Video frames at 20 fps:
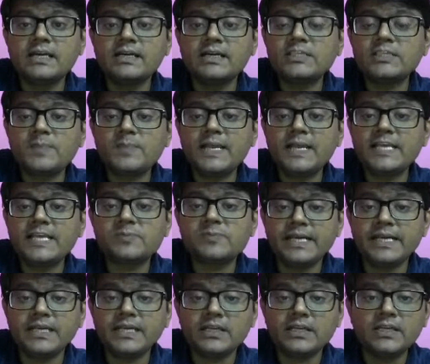
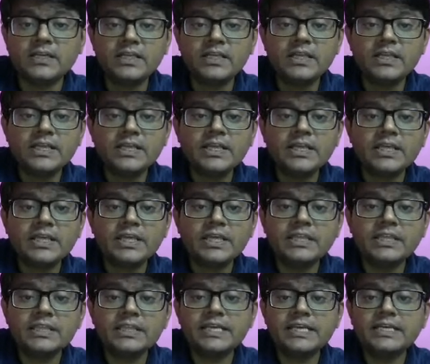displacement
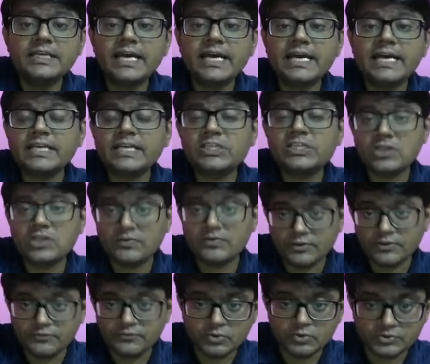in the direction of
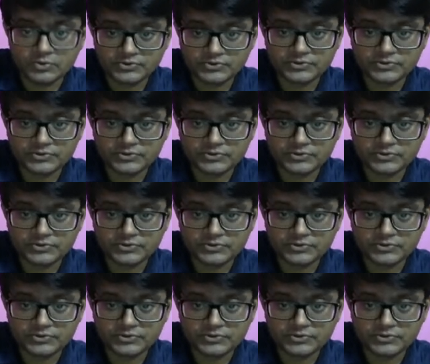the force.